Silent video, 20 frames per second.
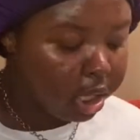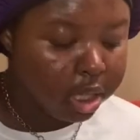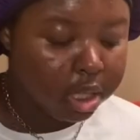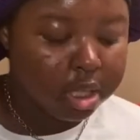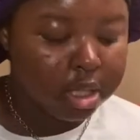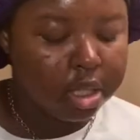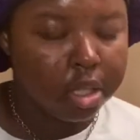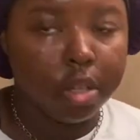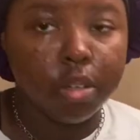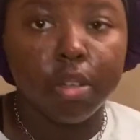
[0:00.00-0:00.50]

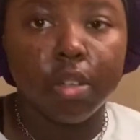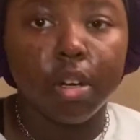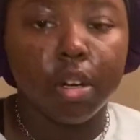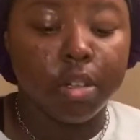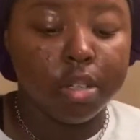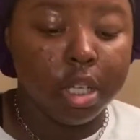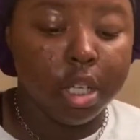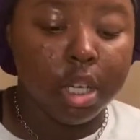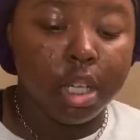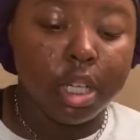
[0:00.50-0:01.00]
so you
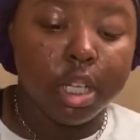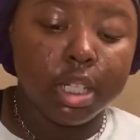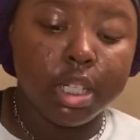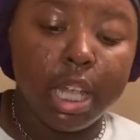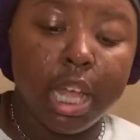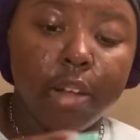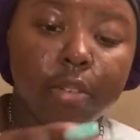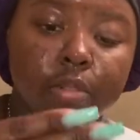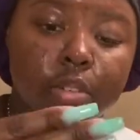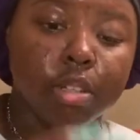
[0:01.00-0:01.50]
don't need it. It's
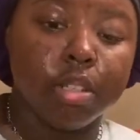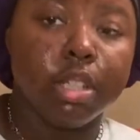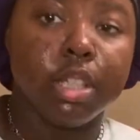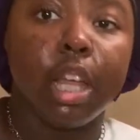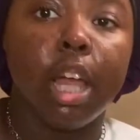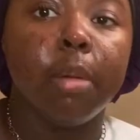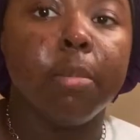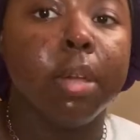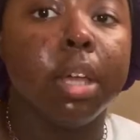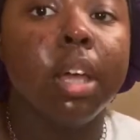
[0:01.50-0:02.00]
like real
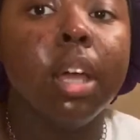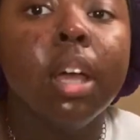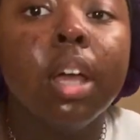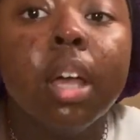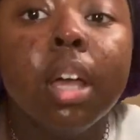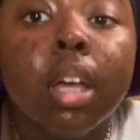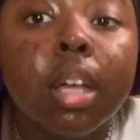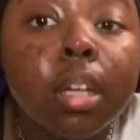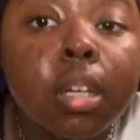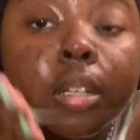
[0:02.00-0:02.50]
slimy.
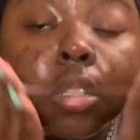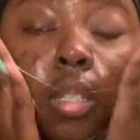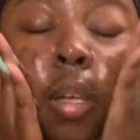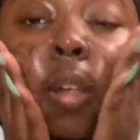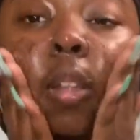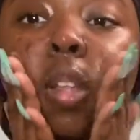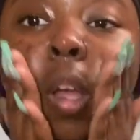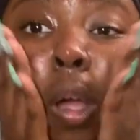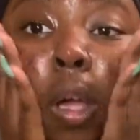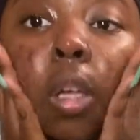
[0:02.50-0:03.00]
You
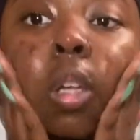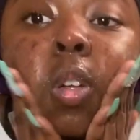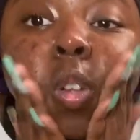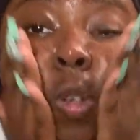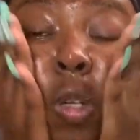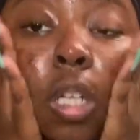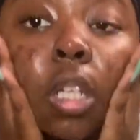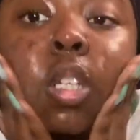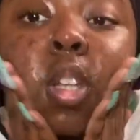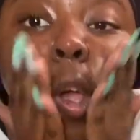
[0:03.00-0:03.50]
take that and you
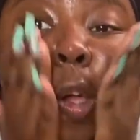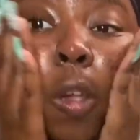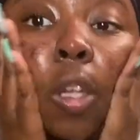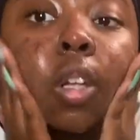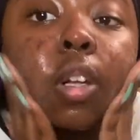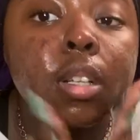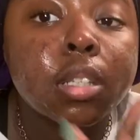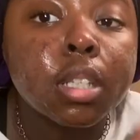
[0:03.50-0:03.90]
just take your